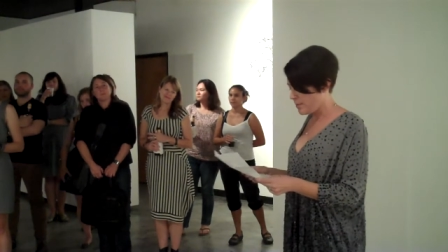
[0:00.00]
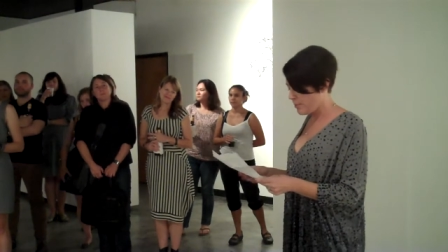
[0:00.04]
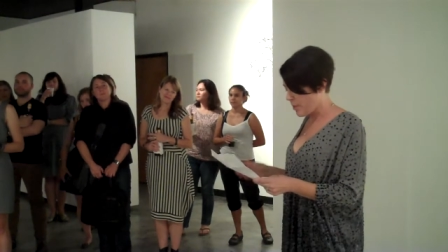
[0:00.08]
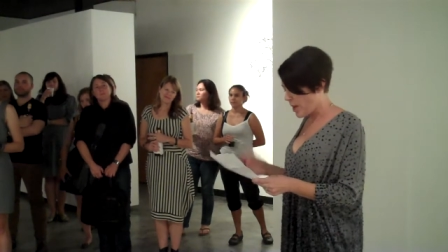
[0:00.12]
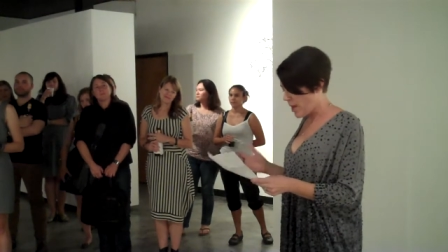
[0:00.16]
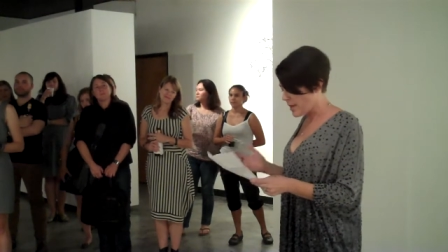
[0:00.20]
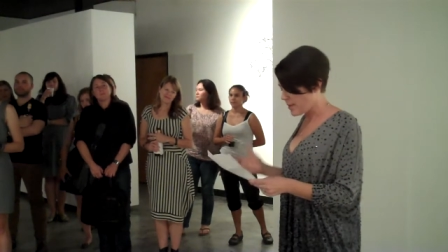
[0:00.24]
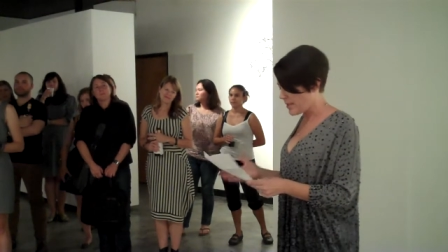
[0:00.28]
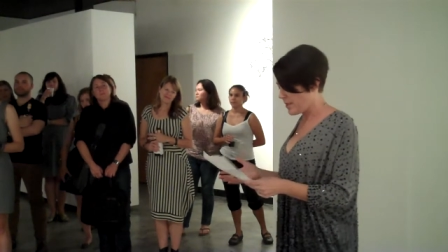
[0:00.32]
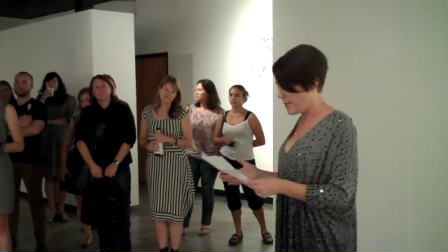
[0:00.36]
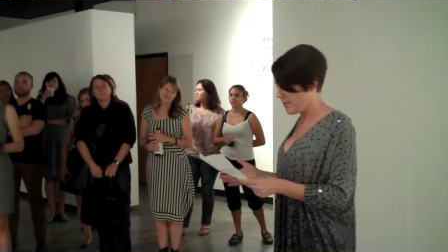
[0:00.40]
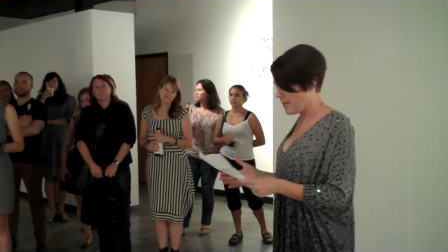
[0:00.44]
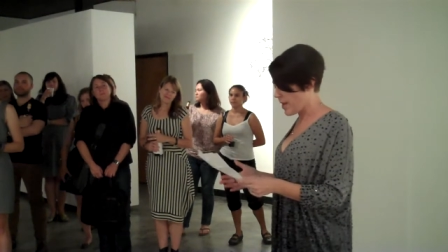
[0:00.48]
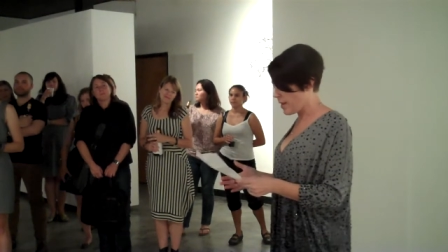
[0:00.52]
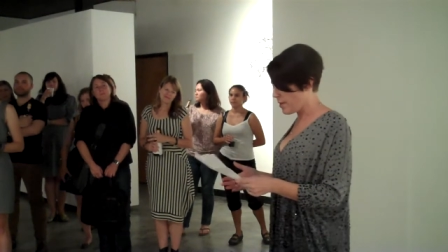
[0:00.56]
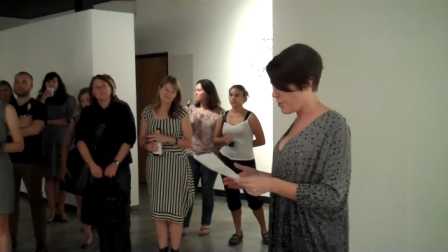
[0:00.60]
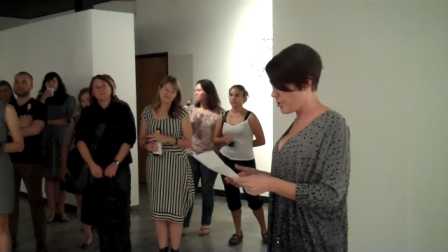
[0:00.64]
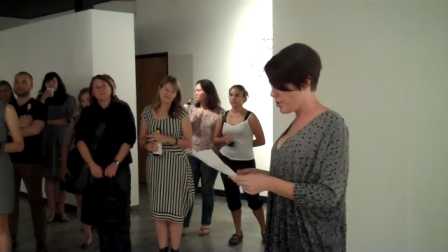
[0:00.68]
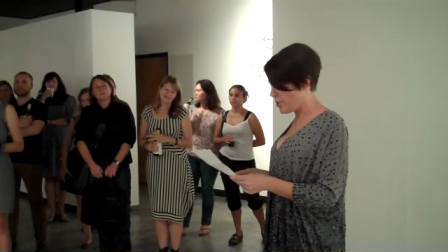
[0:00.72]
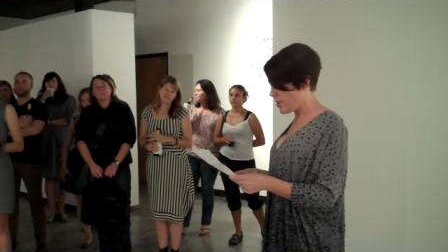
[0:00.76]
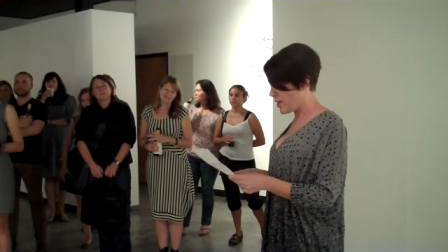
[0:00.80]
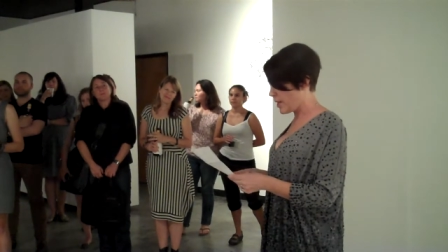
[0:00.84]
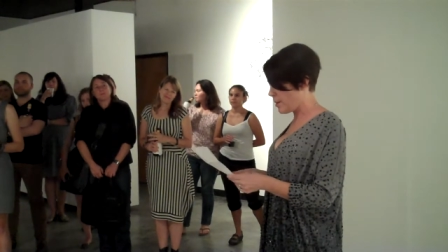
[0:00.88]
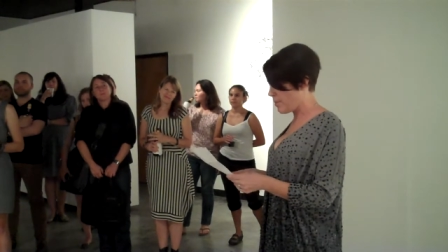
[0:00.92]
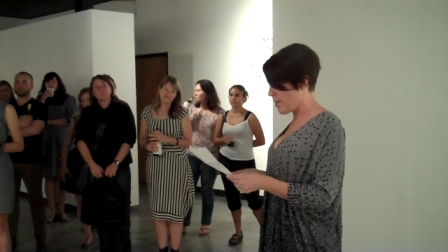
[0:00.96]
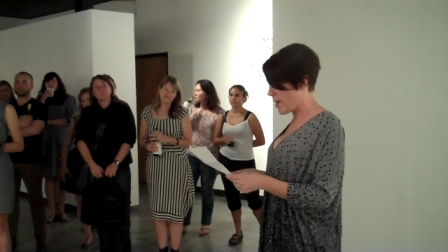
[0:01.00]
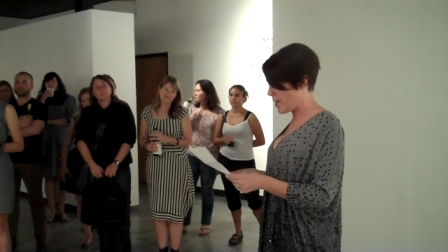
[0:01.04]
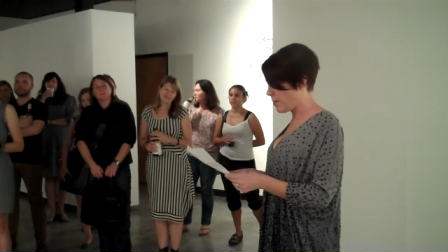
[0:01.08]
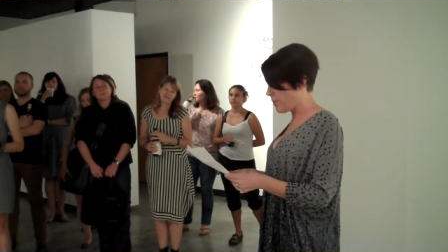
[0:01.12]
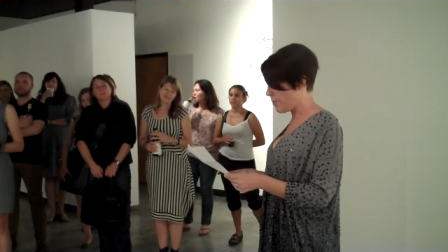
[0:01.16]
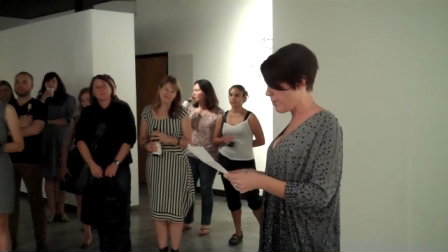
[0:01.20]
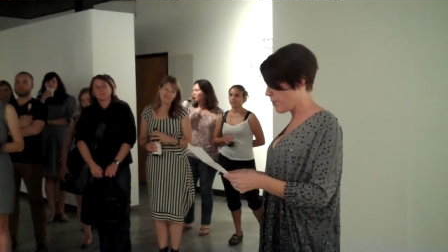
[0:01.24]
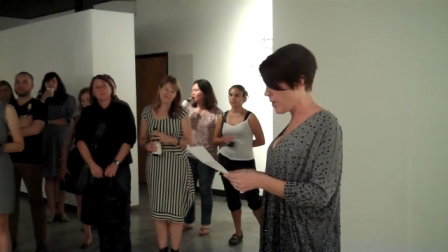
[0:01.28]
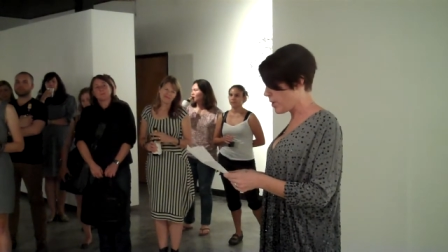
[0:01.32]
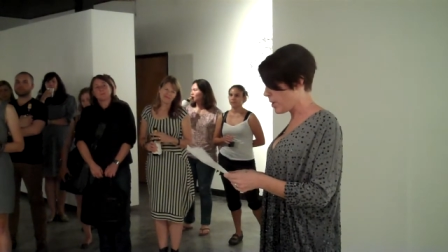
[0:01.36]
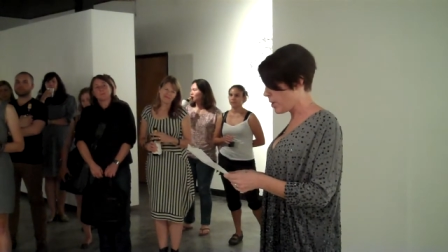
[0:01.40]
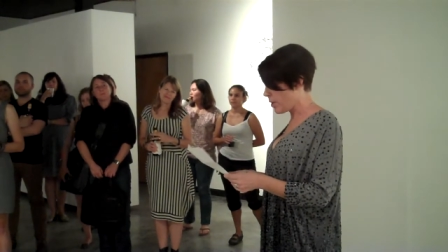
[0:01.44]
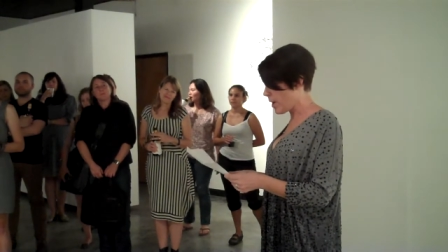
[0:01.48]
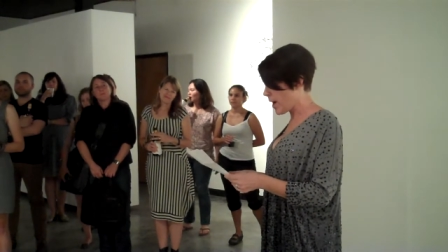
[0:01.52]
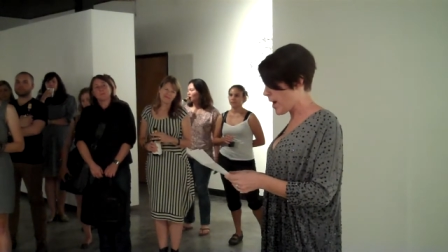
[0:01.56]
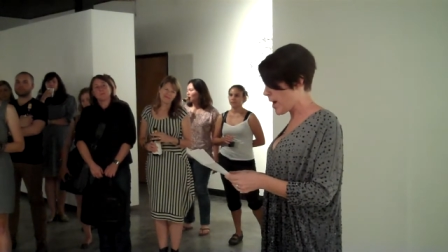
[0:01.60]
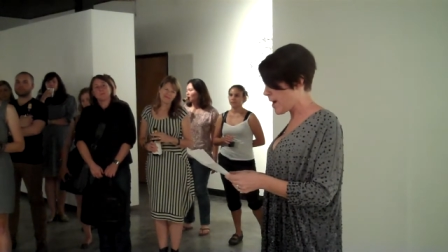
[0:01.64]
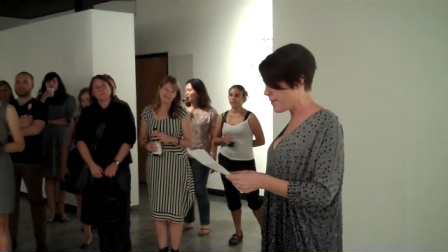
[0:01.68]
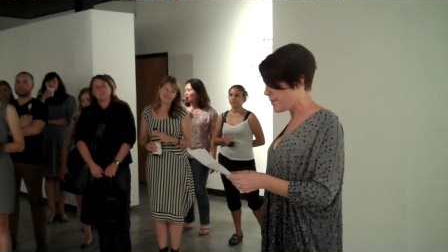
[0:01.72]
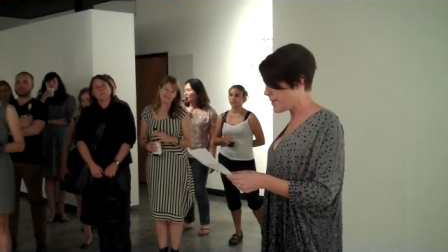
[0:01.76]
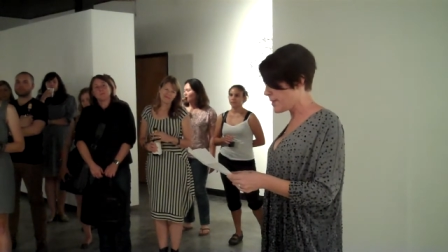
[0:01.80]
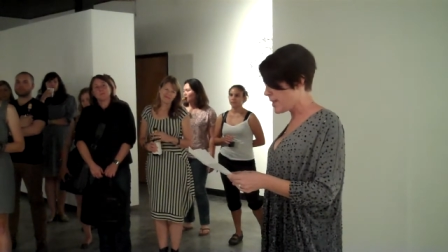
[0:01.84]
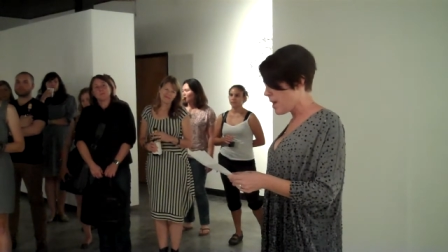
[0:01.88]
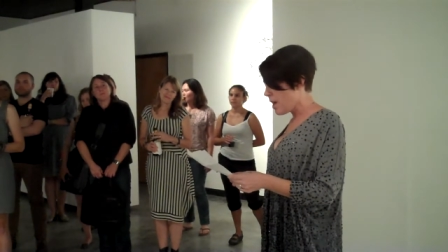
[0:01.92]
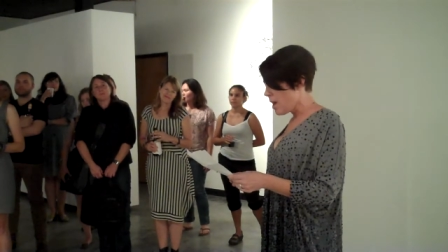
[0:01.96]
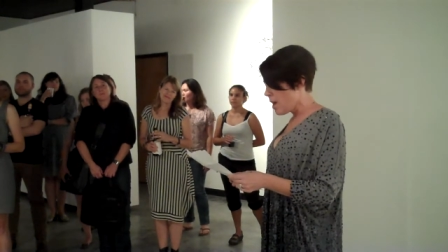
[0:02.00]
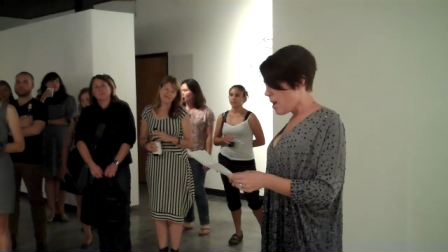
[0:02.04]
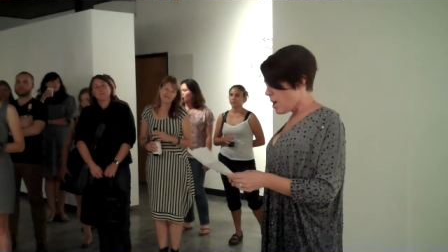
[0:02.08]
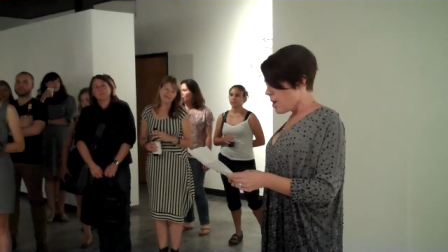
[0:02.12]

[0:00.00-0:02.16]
positive energy about the photographs,